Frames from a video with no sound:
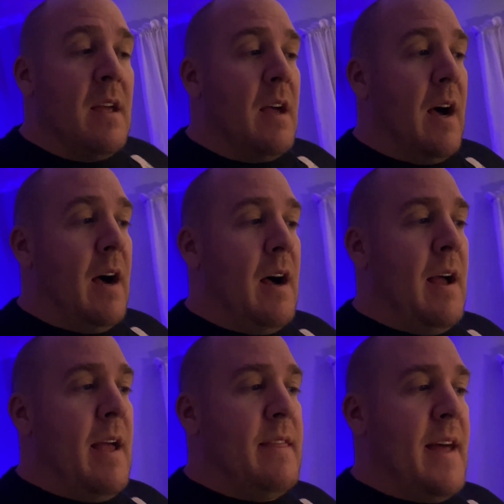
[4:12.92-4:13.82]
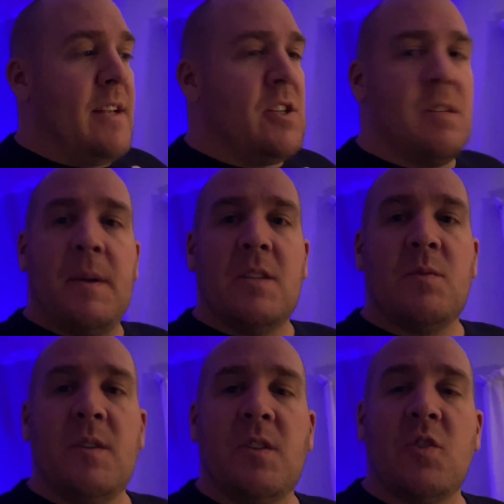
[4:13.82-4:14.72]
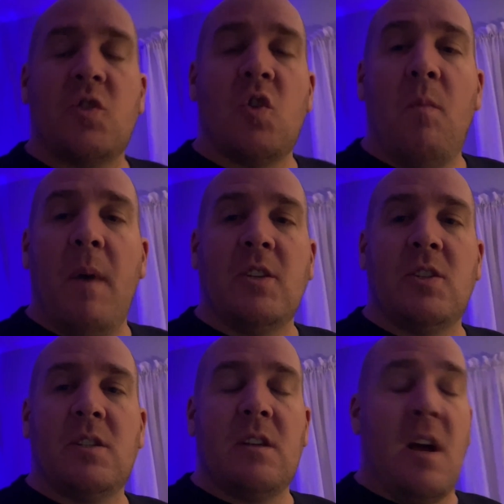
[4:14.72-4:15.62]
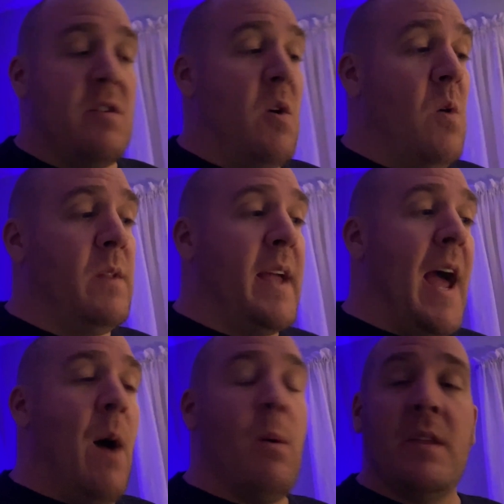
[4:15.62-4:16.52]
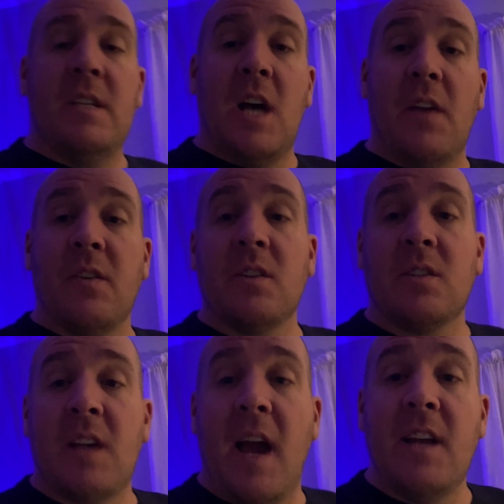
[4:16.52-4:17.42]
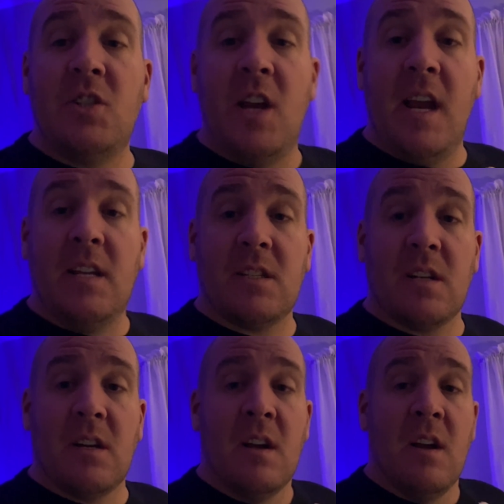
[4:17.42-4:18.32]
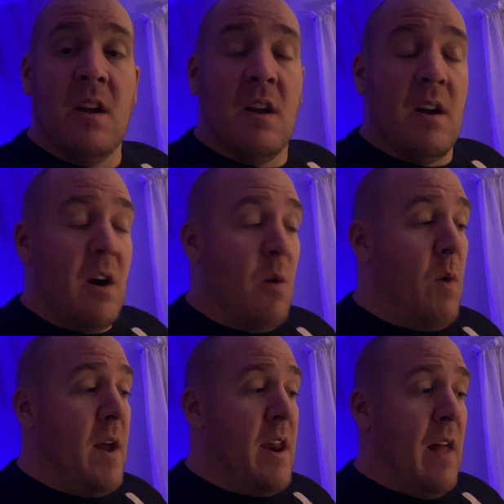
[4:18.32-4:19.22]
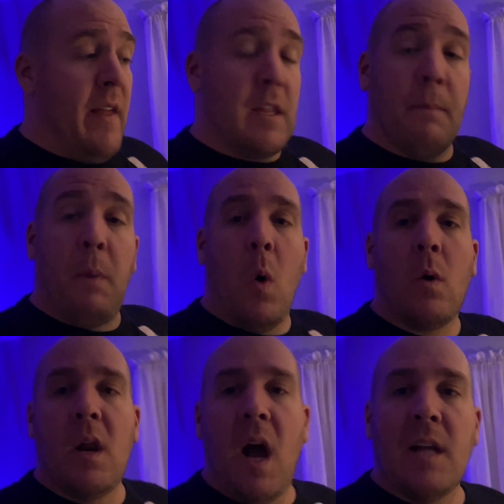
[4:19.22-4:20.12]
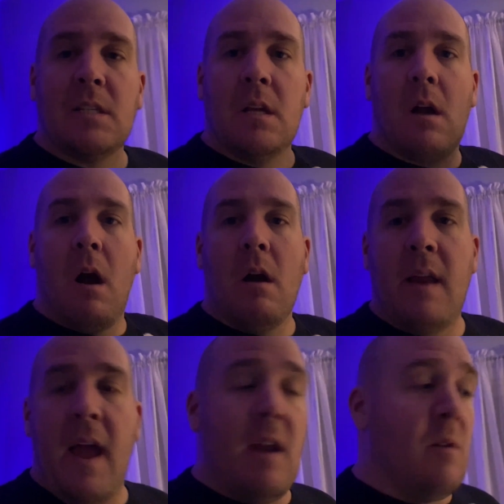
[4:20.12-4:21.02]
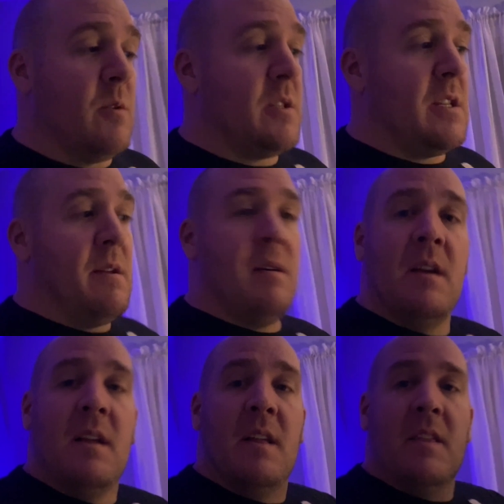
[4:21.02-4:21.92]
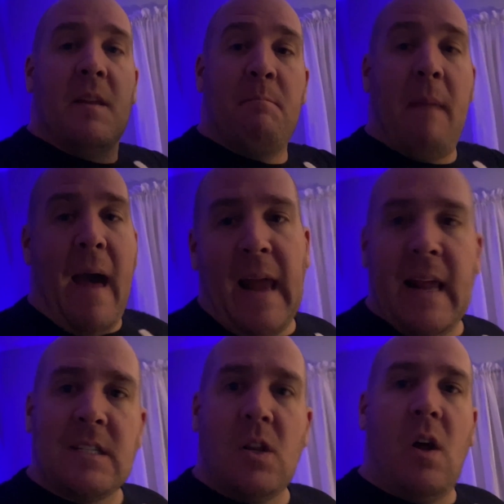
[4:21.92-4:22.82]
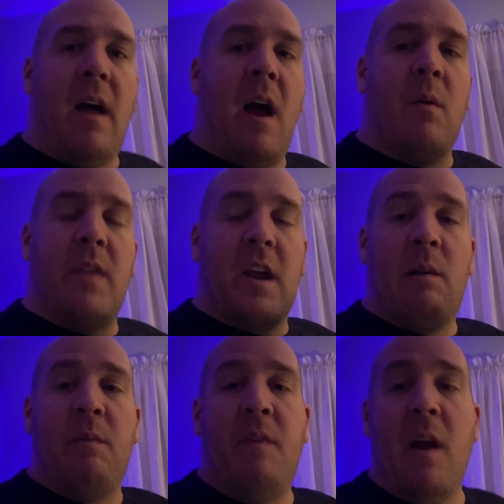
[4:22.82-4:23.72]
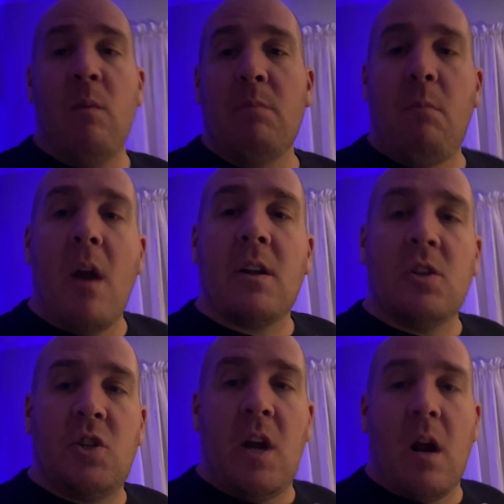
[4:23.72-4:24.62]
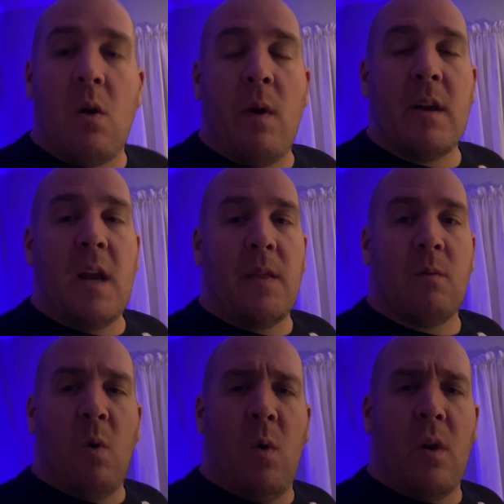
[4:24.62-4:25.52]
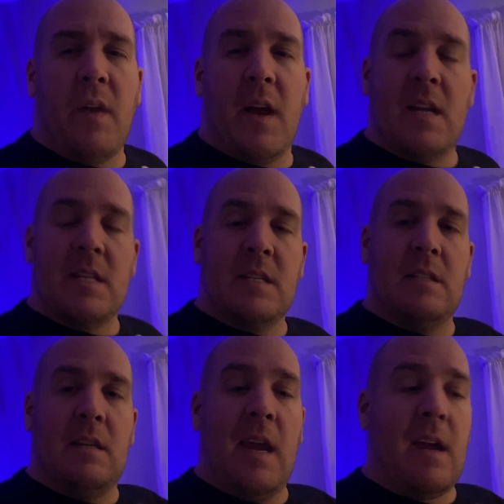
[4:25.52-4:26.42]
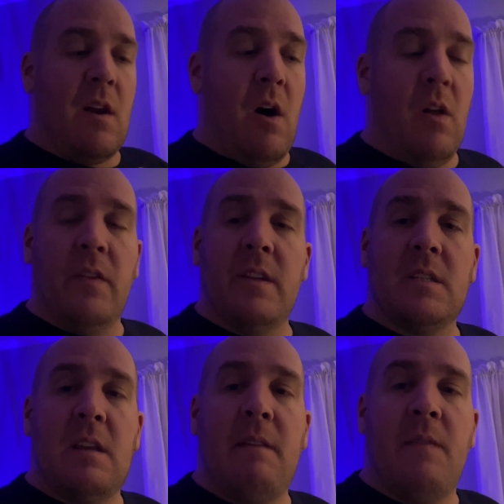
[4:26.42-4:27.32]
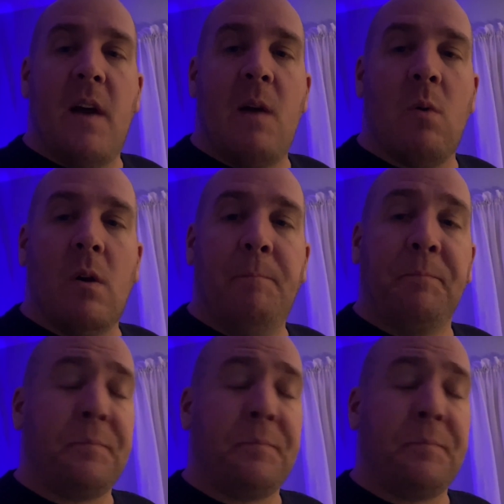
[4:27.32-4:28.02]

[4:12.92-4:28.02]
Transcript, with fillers: Uh, and that's just because there's so much unknown. Like, how are these other side chains or or whatnot, like the Polkadots and the Cardanos and the the Matics and all that? How are they going to fare with market share going down the road? Are they going to take it all in this DeFi world?